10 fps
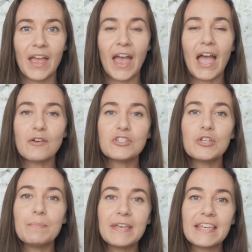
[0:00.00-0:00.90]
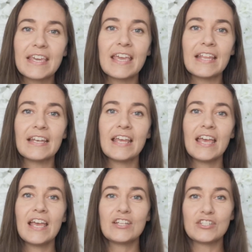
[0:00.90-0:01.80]
How do you begin
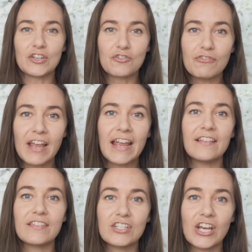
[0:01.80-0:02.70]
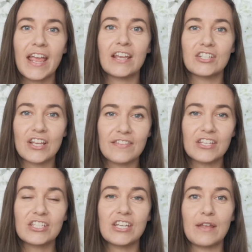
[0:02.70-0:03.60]
to create the change and the
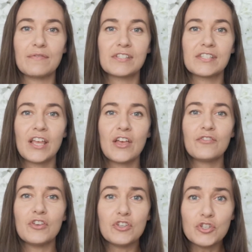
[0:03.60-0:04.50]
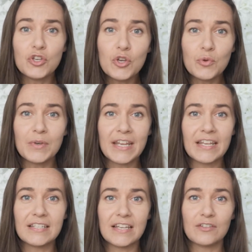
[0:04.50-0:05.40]
shifts that you
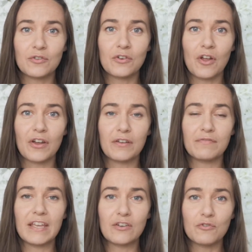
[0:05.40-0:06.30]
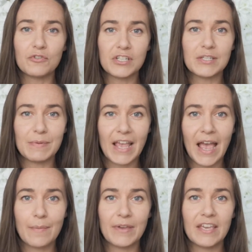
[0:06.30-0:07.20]
need in your life in order to be
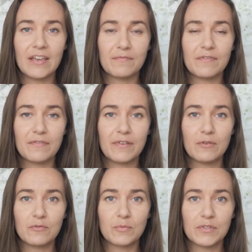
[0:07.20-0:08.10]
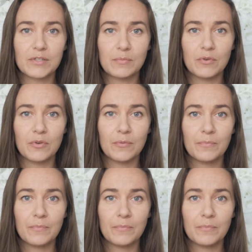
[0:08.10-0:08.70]
happy and fulfilled once more?